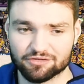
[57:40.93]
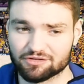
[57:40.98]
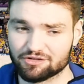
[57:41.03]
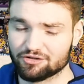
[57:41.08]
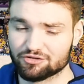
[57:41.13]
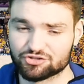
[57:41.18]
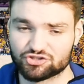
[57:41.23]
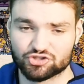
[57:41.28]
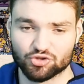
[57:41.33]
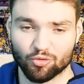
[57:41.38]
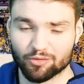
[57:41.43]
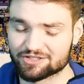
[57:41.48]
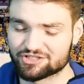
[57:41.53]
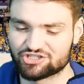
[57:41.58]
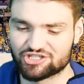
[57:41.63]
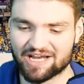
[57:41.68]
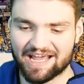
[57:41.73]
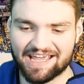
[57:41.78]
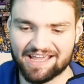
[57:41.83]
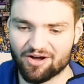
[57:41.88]
Little short
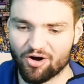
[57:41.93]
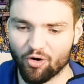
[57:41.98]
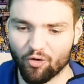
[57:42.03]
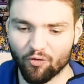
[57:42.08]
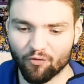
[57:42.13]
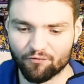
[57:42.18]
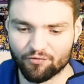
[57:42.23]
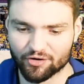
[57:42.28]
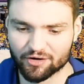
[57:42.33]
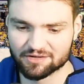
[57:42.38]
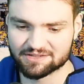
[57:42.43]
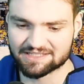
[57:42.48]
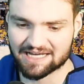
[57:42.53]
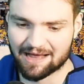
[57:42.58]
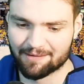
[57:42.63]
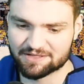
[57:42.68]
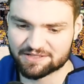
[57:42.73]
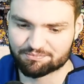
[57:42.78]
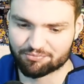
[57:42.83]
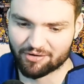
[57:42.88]
J over
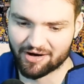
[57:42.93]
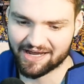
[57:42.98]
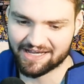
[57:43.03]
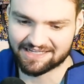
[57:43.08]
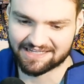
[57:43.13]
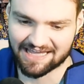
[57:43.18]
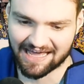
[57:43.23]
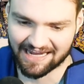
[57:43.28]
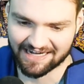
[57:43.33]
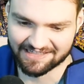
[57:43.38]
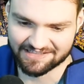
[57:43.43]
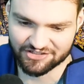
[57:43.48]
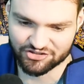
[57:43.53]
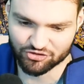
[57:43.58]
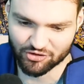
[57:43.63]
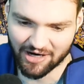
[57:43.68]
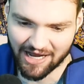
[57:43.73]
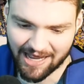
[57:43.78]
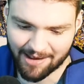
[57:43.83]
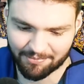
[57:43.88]
Thomas Bryant. Got it to
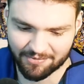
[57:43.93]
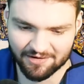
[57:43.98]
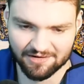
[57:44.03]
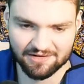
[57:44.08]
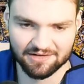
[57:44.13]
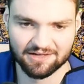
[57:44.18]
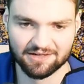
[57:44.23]
drop.